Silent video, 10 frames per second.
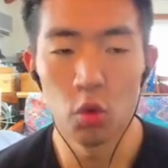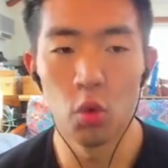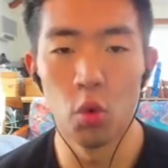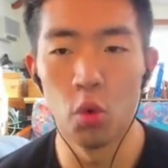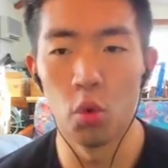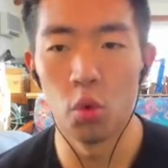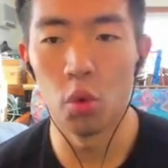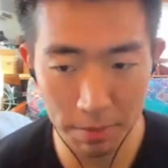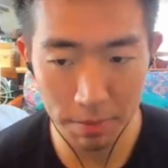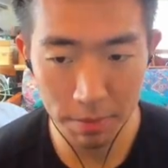Ooh.
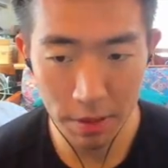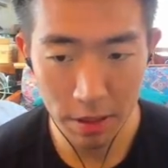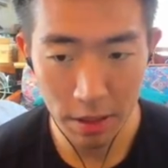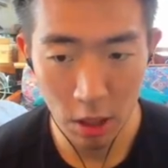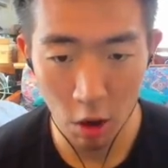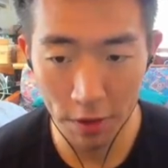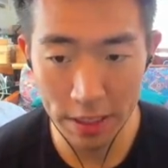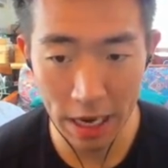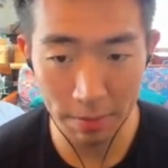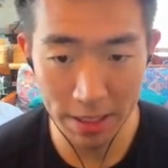Over
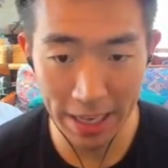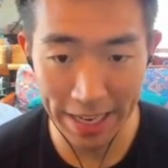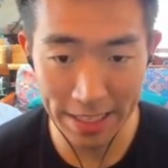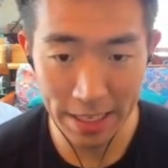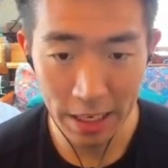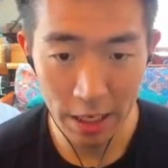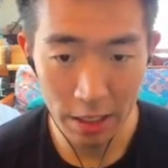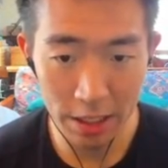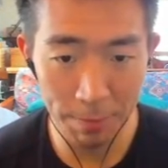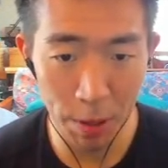the top. Slants.
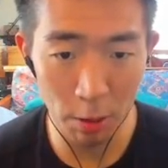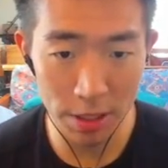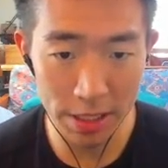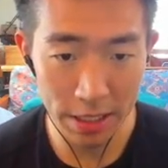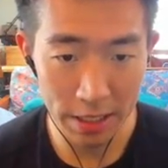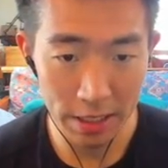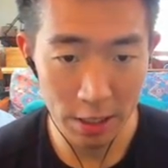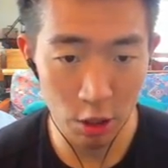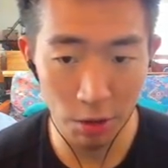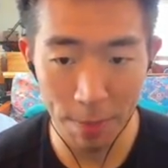Deep post.
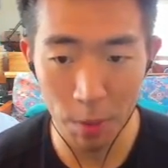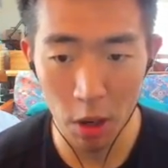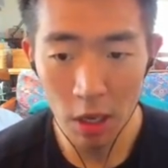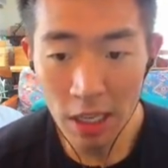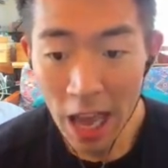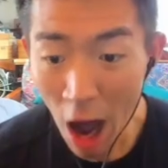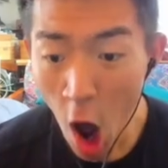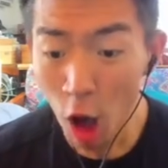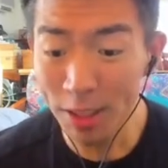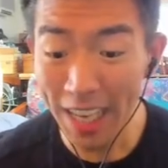Throw that ball.
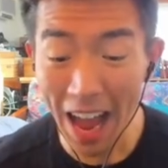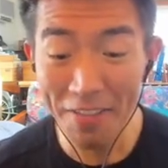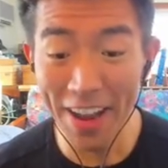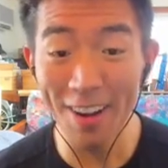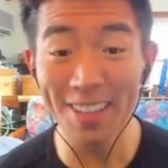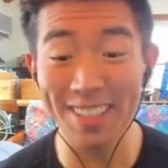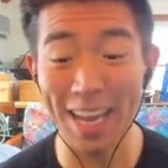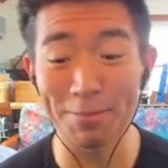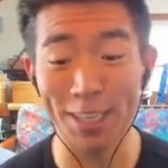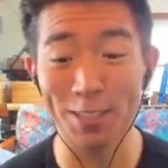Oh, diving
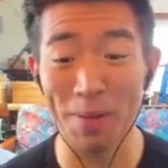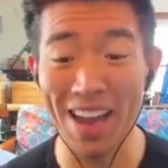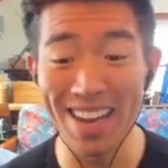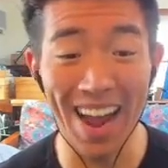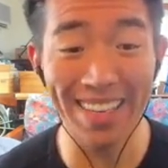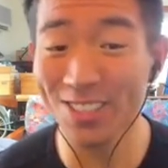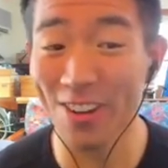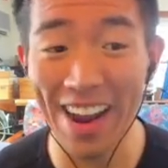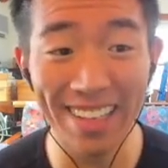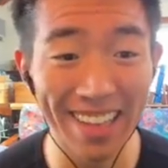interceptions by Night
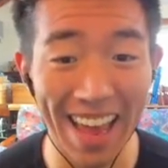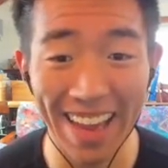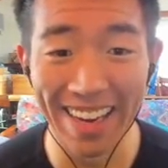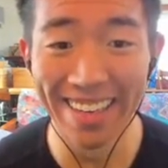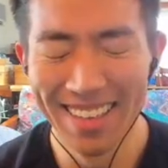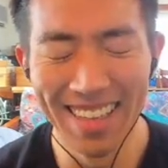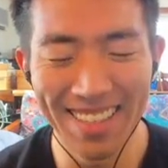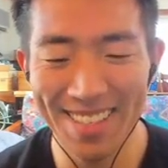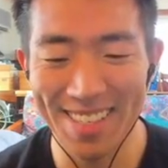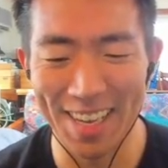Train Lane.
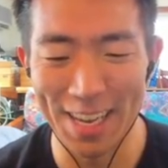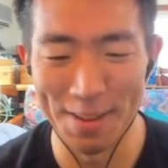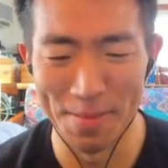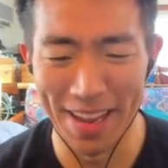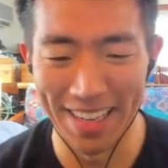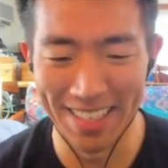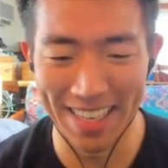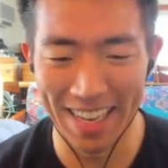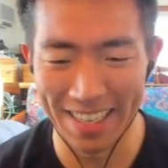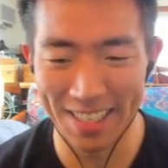This team is,
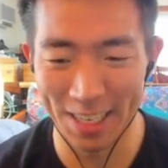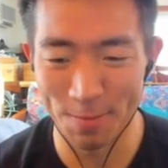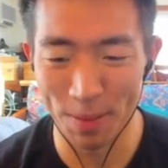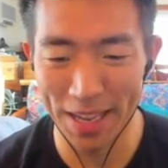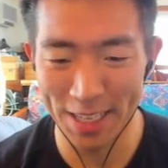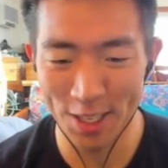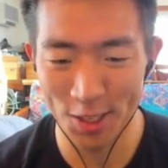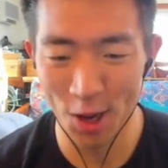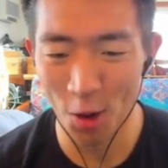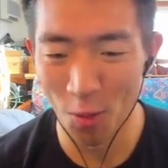like, just playing
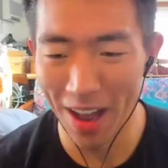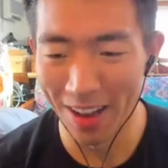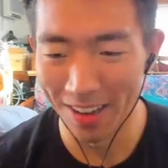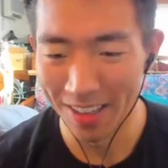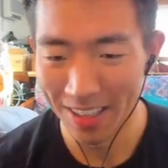so well.